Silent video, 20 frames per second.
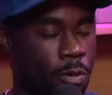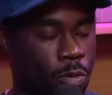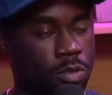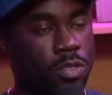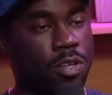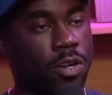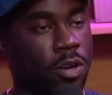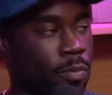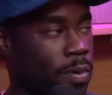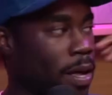We'll
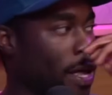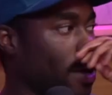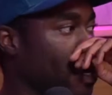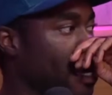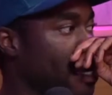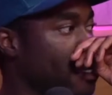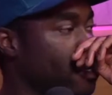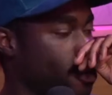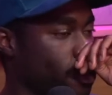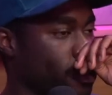circle back.
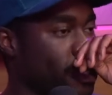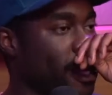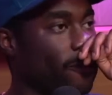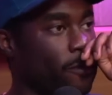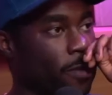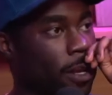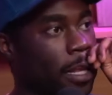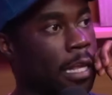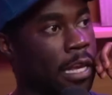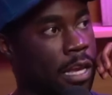You're
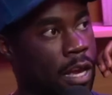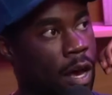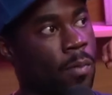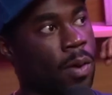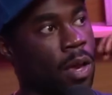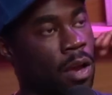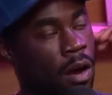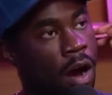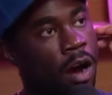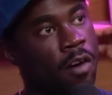definitely
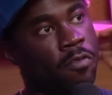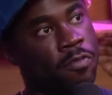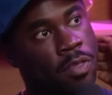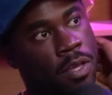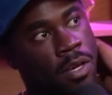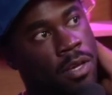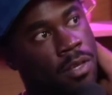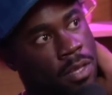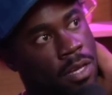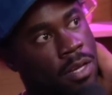coming off
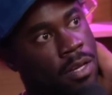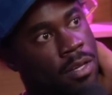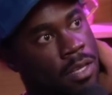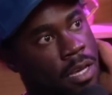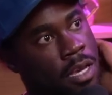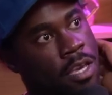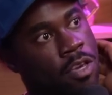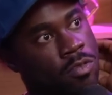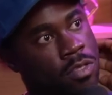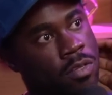
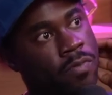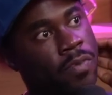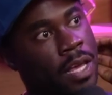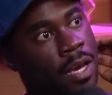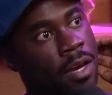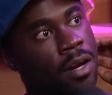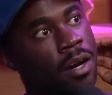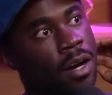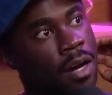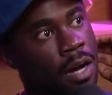the heels of
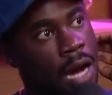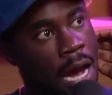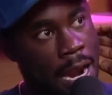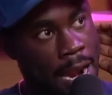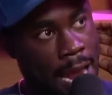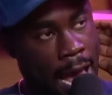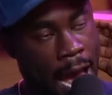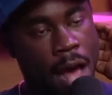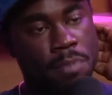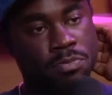like
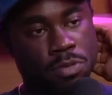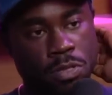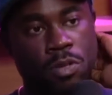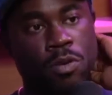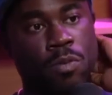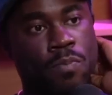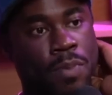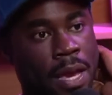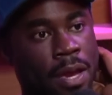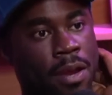an
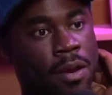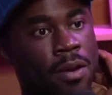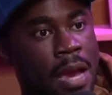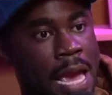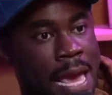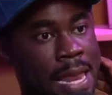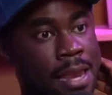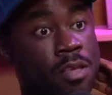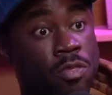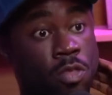absolute banger.
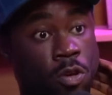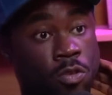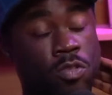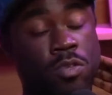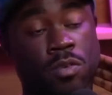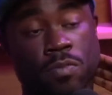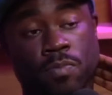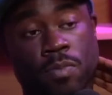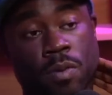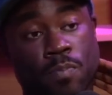And those
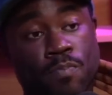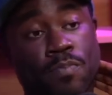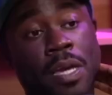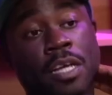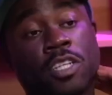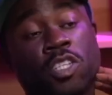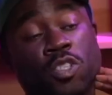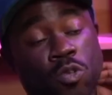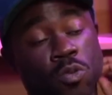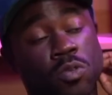are
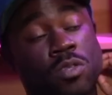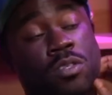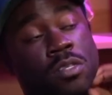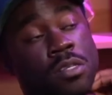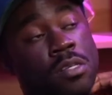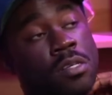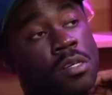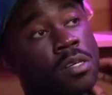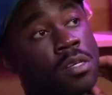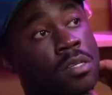big shoes
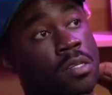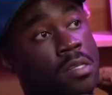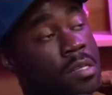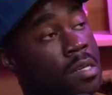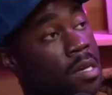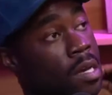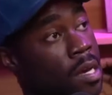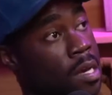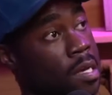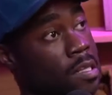to
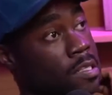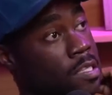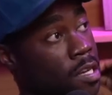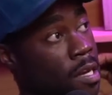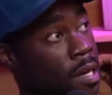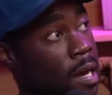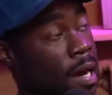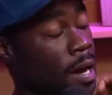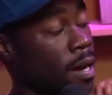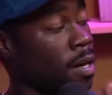
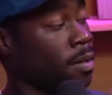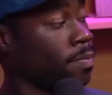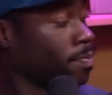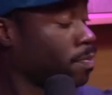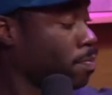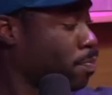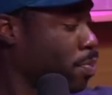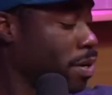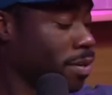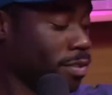
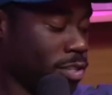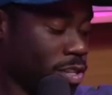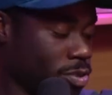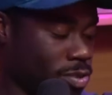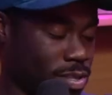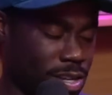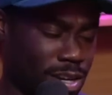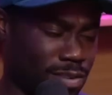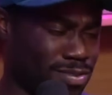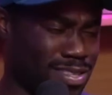put
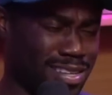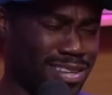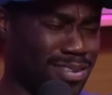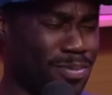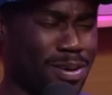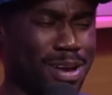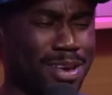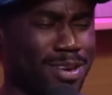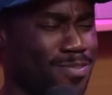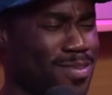yourselves
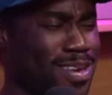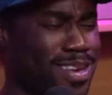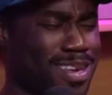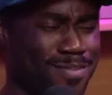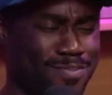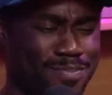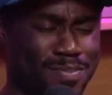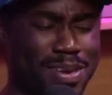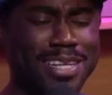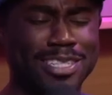in.
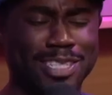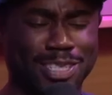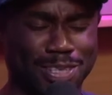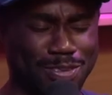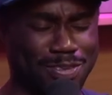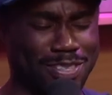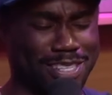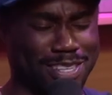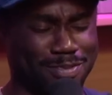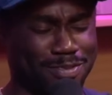Big
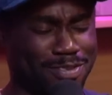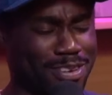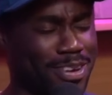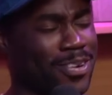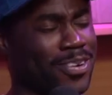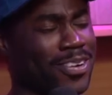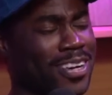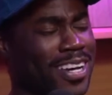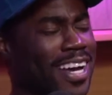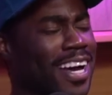shoes to
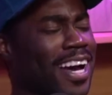fill.